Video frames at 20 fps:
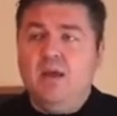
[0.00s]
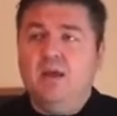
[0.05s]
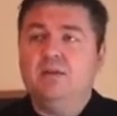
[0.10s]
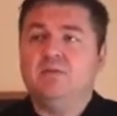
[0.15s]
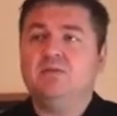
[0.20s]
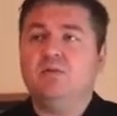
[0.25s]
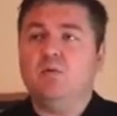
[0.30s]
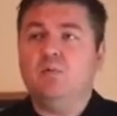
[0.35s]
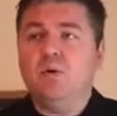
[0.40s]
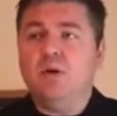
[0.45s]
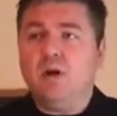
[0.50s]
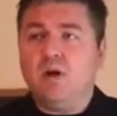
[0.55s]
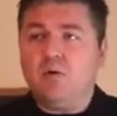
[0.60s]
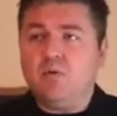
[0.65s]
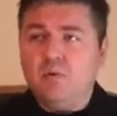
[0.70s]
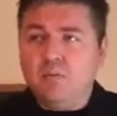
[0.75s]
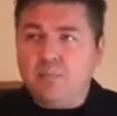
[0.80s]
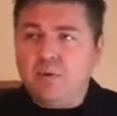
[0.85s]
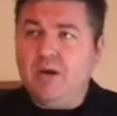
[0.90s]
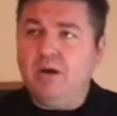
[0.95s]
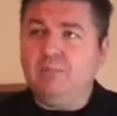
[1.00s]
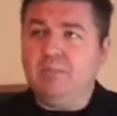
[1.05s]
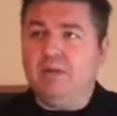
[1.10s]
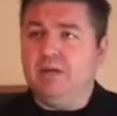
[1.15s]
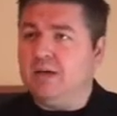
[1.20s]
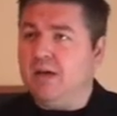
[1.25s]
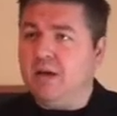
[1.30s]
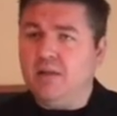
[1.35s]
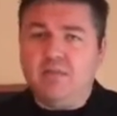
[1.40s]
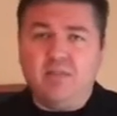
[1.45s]
So we are a
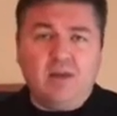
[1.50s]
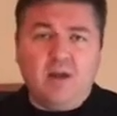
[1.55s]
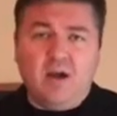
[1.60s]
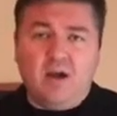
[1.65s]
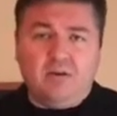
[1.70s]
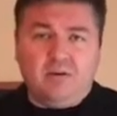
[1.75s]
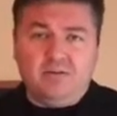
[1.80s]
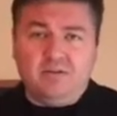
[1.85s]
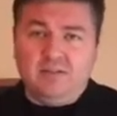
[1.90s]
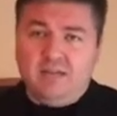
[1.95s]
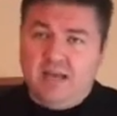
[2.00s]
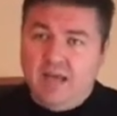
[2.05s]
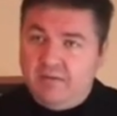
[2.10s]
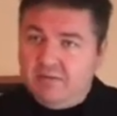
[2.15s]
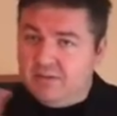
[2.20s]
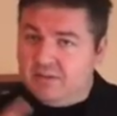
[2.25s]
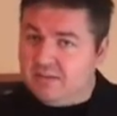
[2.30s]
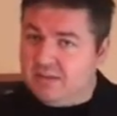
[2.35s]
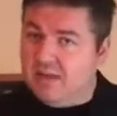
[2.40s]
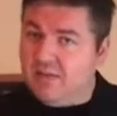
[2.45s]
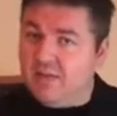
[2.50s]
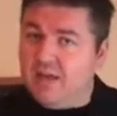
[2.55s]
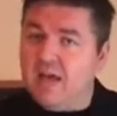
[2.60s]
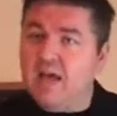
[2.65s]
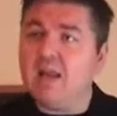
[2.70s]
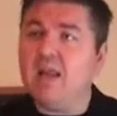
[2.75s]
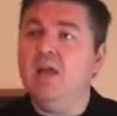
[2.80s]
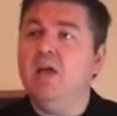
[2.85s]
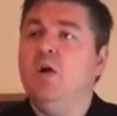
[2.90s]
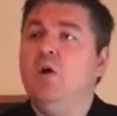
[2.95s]
republic, not a theocracy. Having said
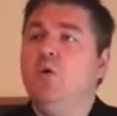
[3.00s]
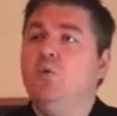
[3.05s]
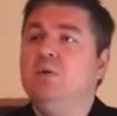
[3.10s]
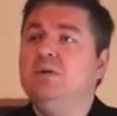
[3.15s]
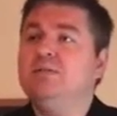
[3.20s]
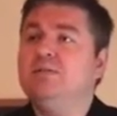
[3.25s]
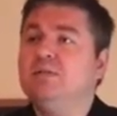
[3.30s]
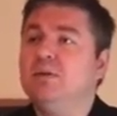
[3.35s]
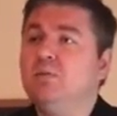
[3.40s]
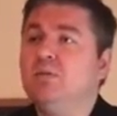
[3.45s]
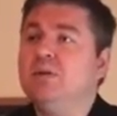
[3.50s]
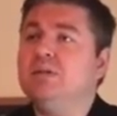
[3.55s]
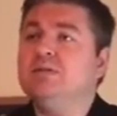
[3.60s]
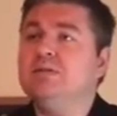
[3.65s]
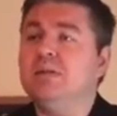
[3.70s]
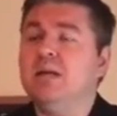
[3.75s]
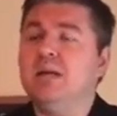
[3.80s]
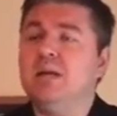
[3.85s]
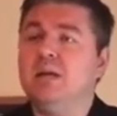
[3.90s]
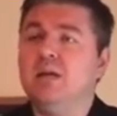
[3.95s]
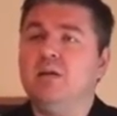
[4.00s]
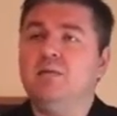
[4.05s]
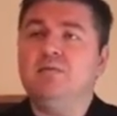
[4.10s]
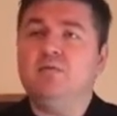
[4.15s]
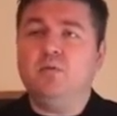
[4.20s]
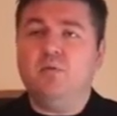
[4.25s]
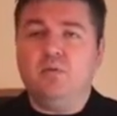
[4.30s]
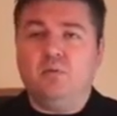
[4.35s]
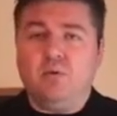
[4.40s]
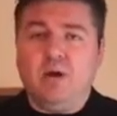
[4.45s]
that, we still want to stand up
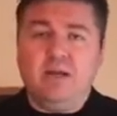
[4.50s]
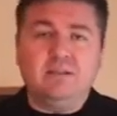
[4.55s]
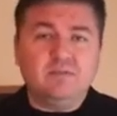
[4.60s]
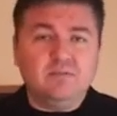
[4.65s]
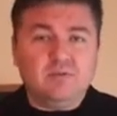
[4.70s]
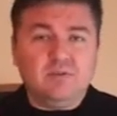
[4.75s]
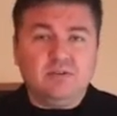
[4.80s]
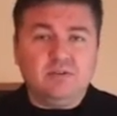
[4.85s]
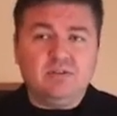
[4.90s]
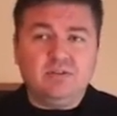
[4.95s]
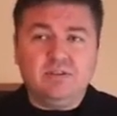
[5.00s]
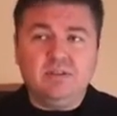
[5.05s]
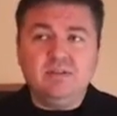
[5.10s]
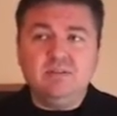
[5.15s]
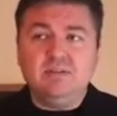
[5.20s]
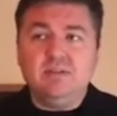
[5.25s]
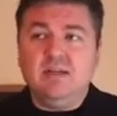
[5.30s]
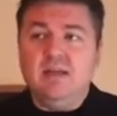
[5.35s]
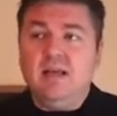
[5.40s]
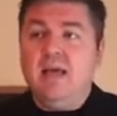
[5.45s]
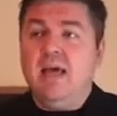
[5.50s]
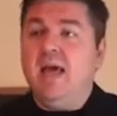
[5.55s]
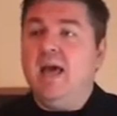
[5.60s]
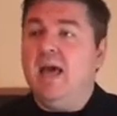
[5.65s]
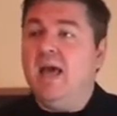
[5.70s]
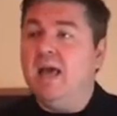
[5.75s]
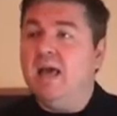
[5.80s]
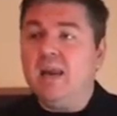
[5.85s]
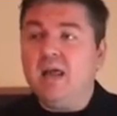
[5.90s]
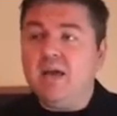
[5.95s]
for the rights of Christians.
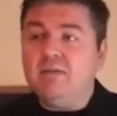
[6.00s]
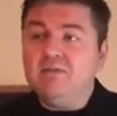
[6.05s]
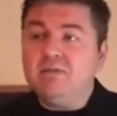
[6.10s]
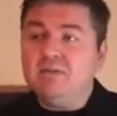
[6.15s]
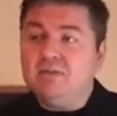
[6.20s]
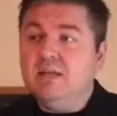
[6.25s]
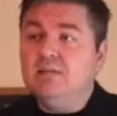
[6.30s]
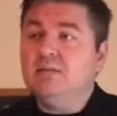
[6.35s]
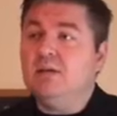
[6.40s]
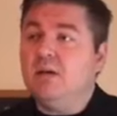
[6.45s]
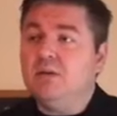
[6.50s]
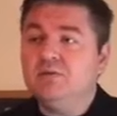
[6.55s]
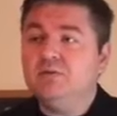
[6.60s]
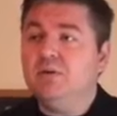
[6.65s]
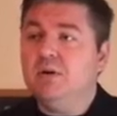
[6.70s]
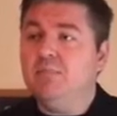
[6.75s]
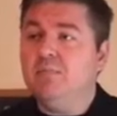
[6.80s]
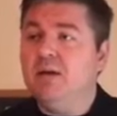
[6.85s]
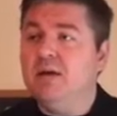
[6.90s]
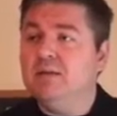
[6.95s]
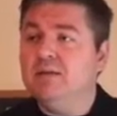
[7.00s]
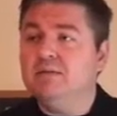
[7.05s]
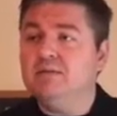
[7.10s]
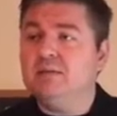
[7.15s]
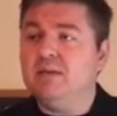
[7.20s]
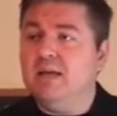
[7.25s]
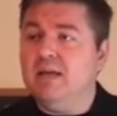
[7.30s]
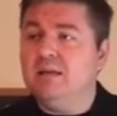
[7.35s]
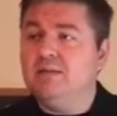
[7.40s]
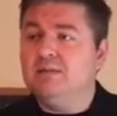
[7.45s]
And I have to say, Donald Trump
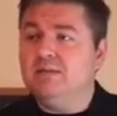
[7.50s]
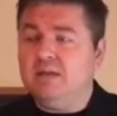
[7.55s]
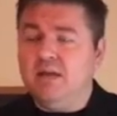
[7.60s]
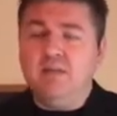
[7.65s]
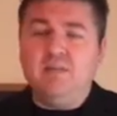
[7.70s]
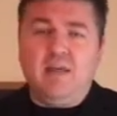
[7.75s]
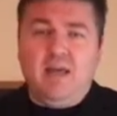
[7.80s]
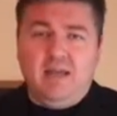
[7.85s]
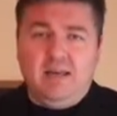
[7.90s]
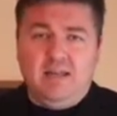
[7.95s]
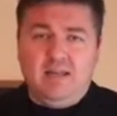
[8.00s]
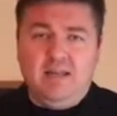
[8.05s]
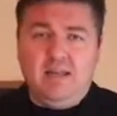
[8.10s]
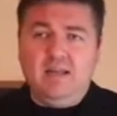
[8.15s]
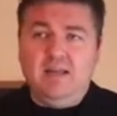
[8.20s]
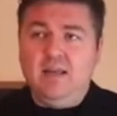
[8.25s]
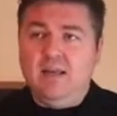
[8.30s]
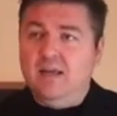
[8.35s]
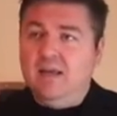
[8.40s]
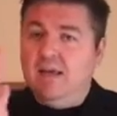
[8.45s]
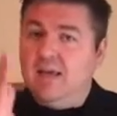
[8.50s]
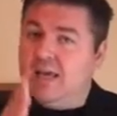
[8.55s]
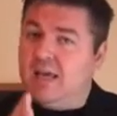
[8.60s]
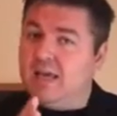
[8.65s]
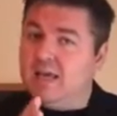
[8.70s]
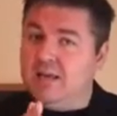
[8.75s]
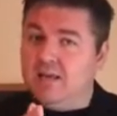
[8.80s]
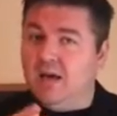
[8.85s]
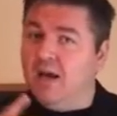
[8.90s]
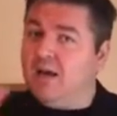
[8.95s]
has done that. He,
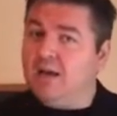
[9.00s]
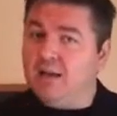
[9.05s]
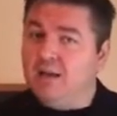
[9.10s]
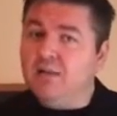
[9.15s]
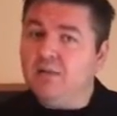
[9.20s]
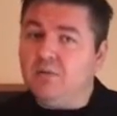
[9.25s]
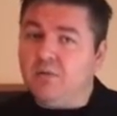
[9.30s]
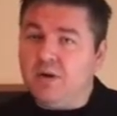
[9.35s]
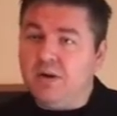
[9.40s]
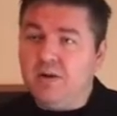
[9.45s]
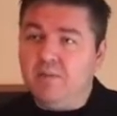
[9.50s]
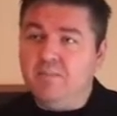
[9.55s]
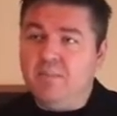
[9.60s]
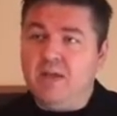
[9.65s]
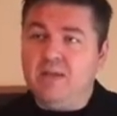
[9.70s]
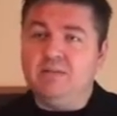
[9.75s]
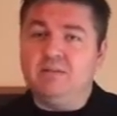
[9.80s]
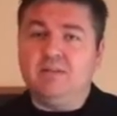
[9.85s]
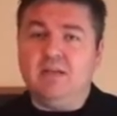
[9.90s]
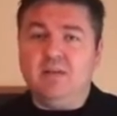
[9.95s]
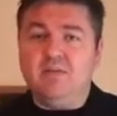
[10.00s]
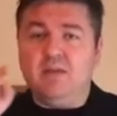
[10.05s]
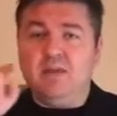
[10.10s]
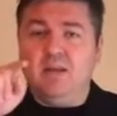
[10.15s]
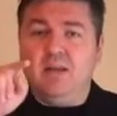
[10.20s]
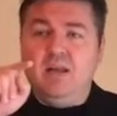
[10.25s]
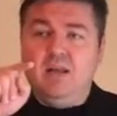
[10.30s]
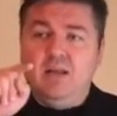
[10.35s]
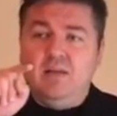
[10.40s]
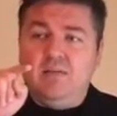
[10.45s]
not Hillary, has said
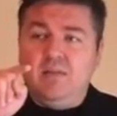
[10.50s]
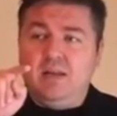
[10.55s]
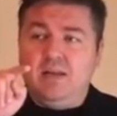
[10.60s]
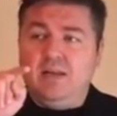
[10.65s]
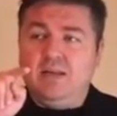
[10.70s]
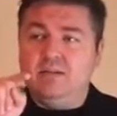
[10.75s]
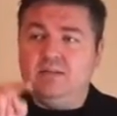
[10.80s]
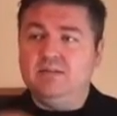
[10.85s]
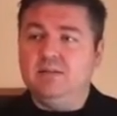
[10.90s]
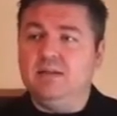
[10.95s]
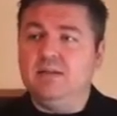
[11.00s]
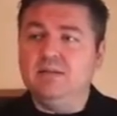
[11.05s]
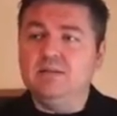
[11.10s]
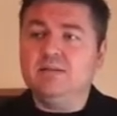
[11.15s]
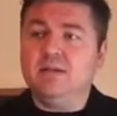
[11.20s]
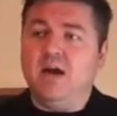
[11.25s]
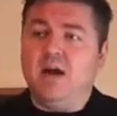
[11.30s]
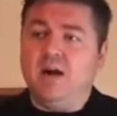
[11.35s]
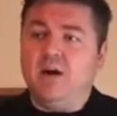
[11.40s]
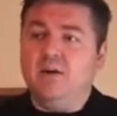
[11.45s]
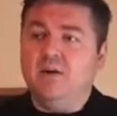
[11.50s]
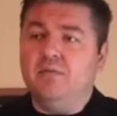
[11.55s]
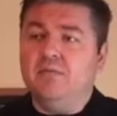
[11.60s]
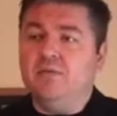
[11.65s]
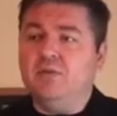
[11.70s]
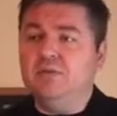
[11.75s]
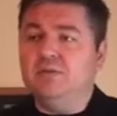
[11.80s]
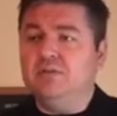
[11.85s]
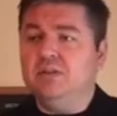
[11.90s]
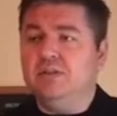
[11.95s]
that he is sick and tired
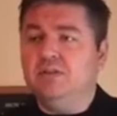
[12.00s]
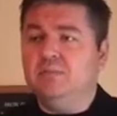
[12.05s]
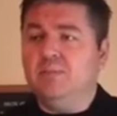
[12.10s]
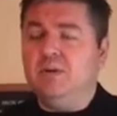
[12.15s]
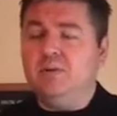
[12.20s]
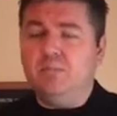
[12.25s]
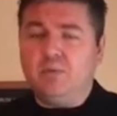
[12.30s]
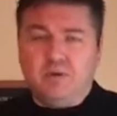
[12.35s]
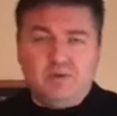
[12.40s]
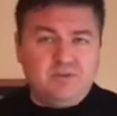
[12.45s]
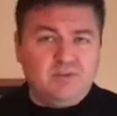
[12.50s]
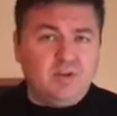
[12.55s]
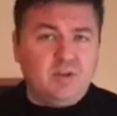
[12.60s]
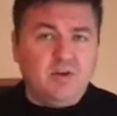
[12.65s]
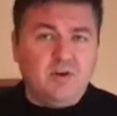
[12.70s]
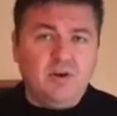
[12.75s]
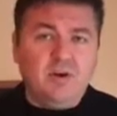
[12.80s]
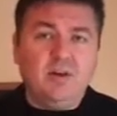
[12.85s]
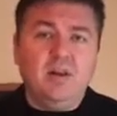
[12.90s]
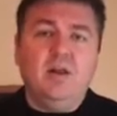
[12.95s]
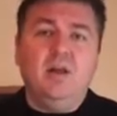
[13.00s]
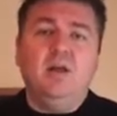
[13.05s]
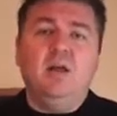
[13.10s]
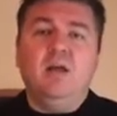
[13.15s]
of Christians being persecuted